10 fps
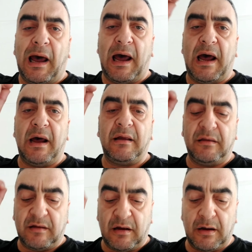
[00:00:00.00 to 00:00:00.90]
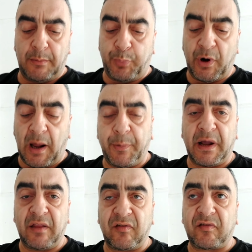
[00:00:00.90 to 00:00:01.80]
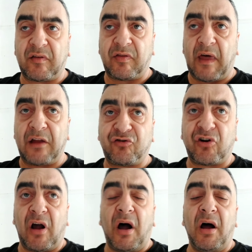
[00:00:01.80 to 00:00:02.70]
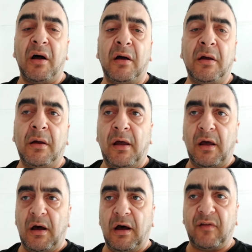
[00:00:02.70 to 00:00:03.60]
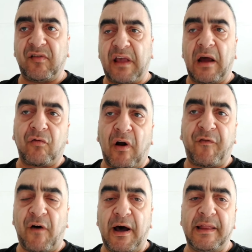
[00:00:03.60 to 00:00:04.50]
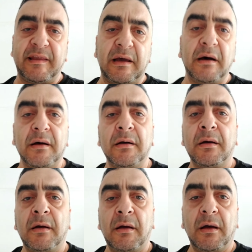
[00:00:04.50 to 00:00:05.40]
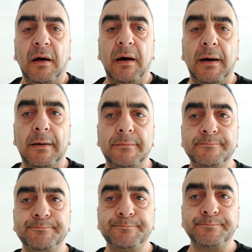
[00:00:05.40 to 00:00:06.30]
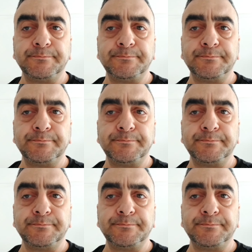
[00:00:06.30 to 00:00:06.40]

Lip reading: and put it up against that chart to get a rough idea what